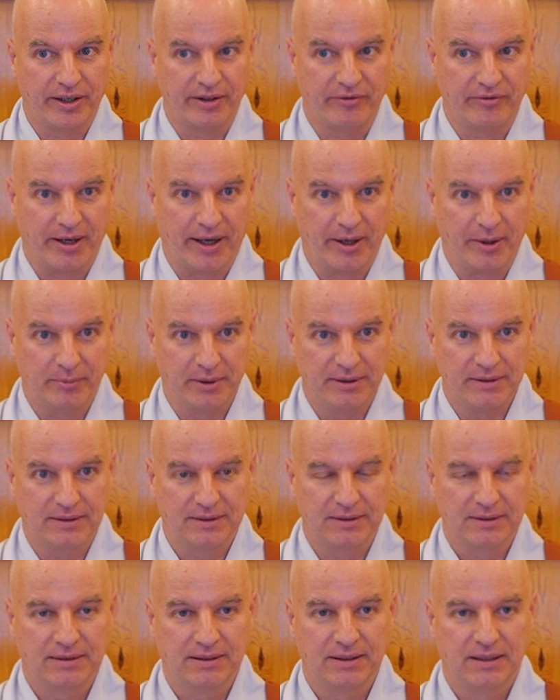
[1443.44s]

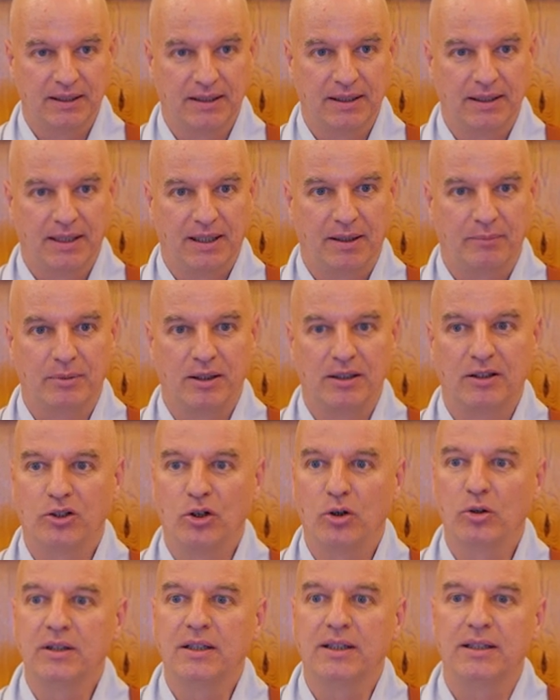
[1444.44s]
environment, but
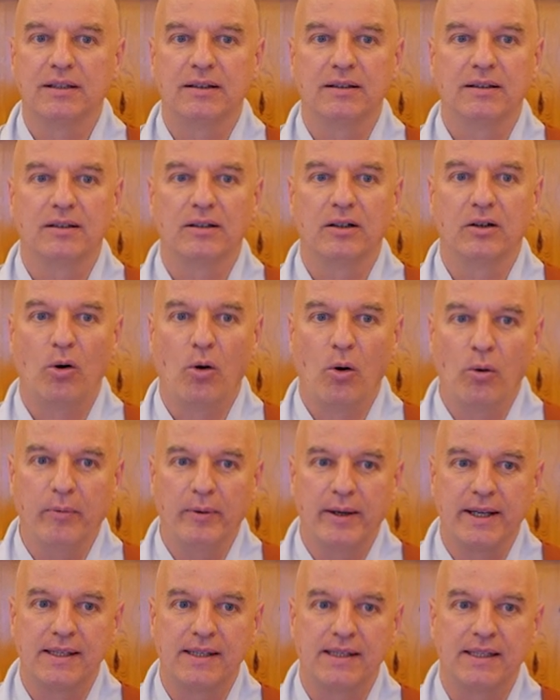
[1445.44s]
don't
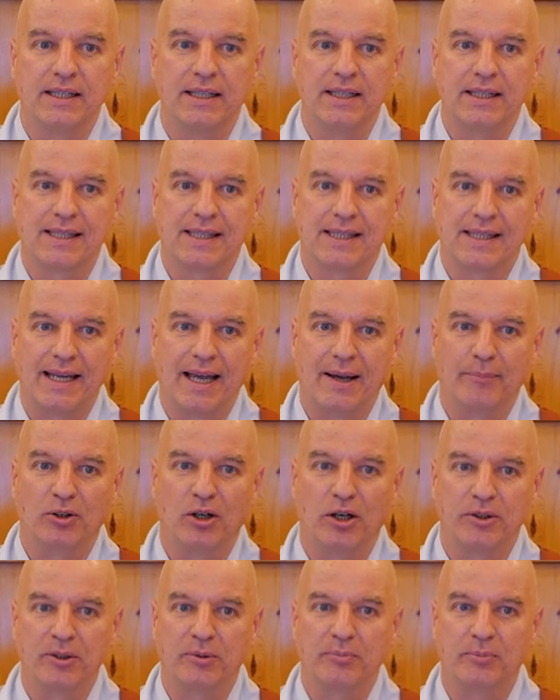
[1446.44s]
always accept
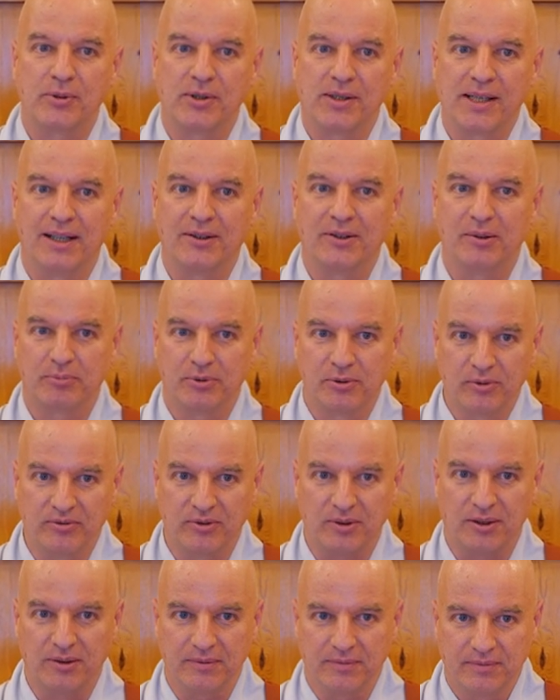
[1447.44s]
100%
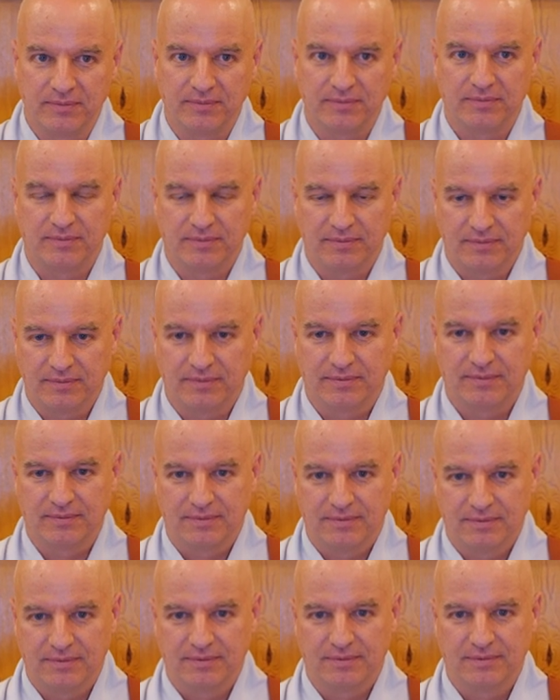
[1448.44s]
approval.
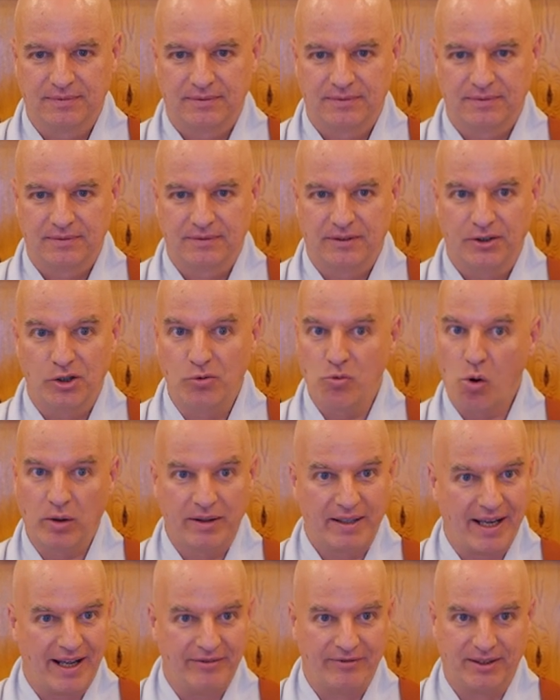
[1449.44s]
You
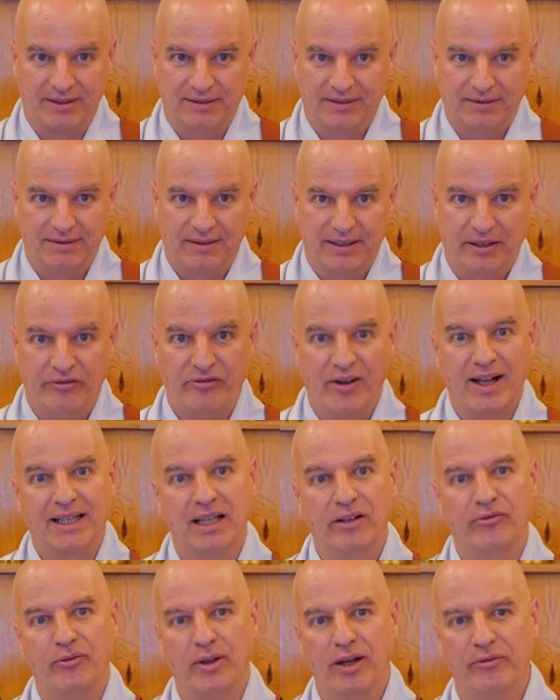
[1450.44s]
won't have it. In fact,
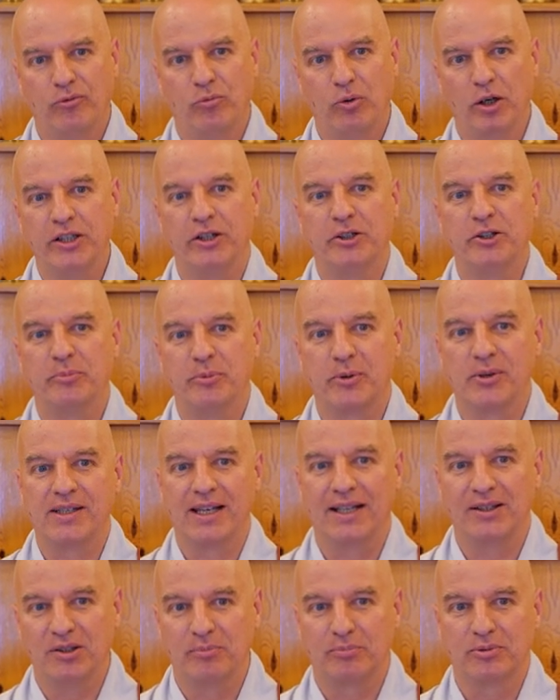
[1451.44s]
if you have
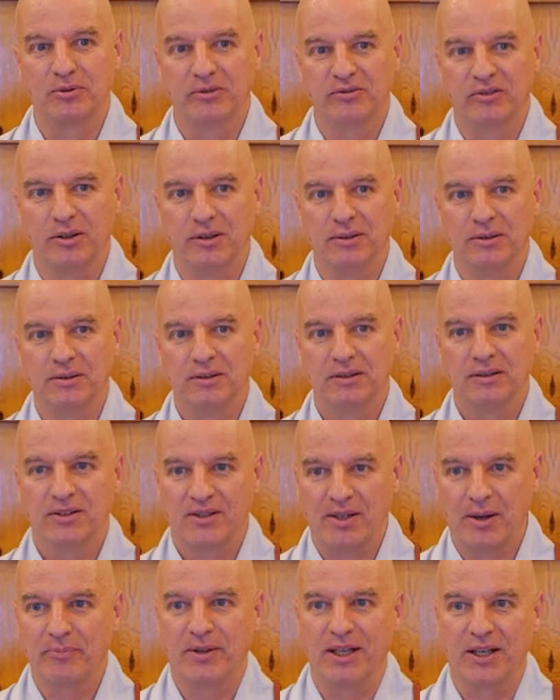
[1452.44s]
100% approval,
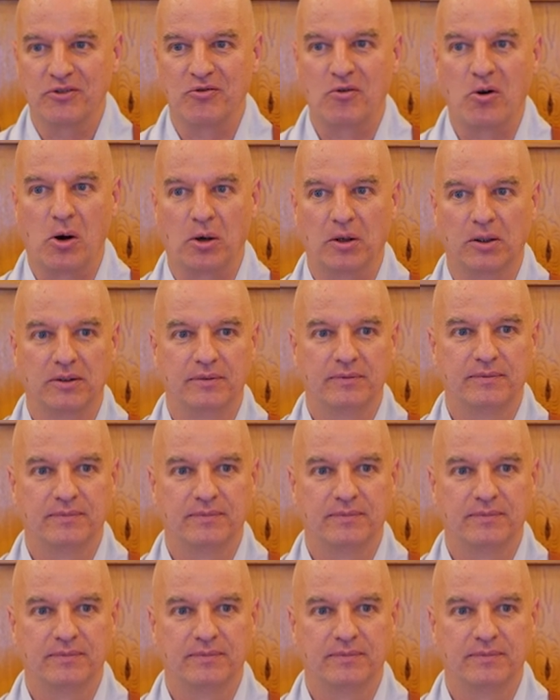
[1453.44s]
something's wrong.